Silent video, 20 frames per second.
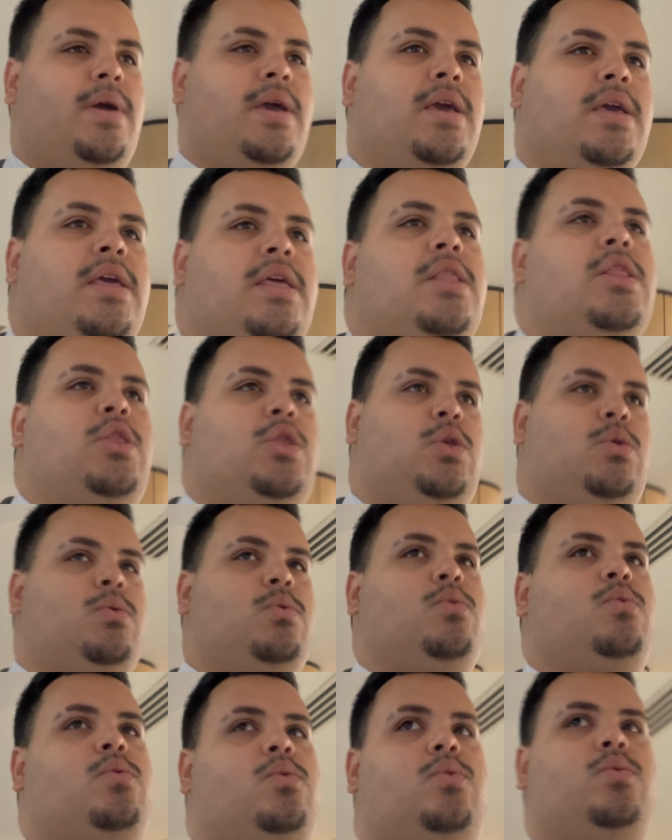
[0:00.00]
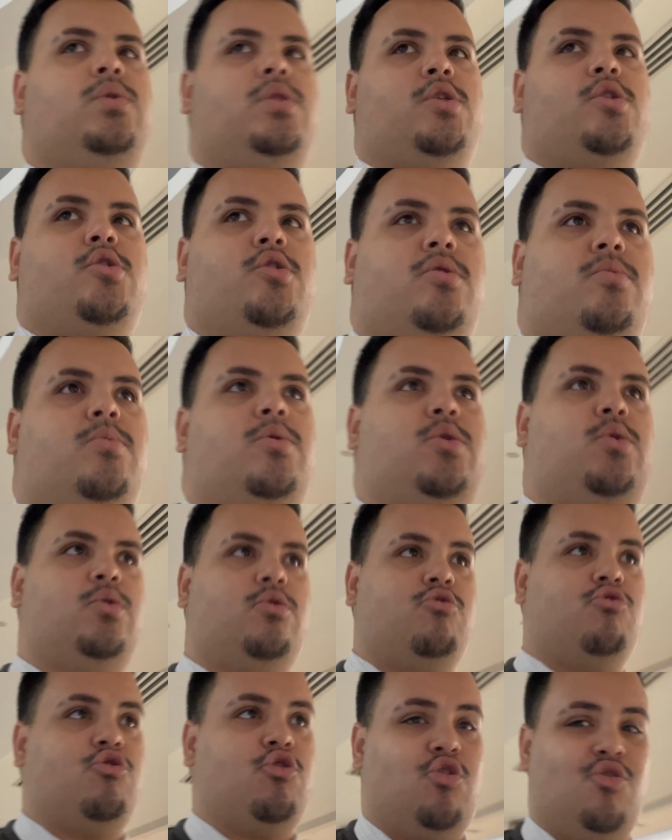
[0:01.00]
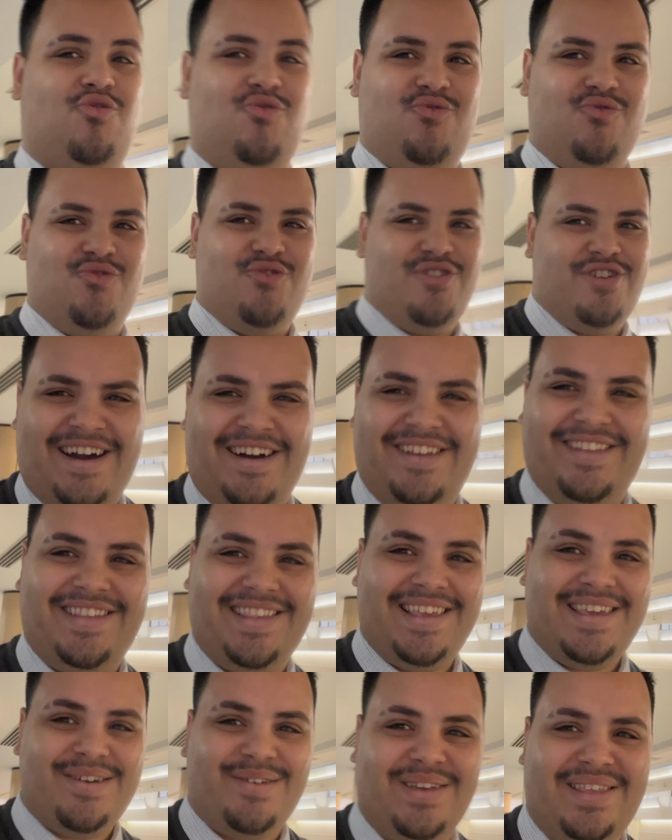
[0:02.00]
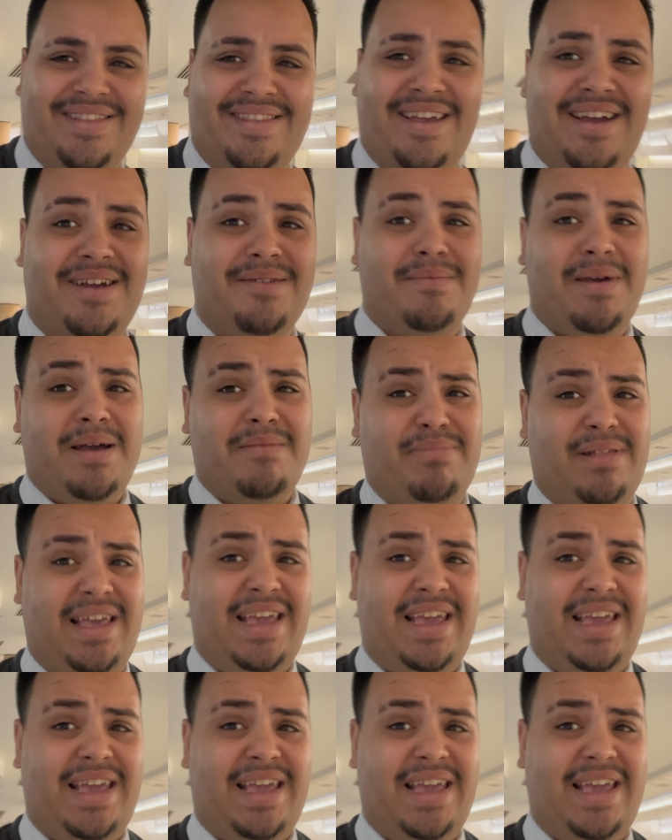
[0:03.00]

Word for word: way into the terminal, so I'll see you inside my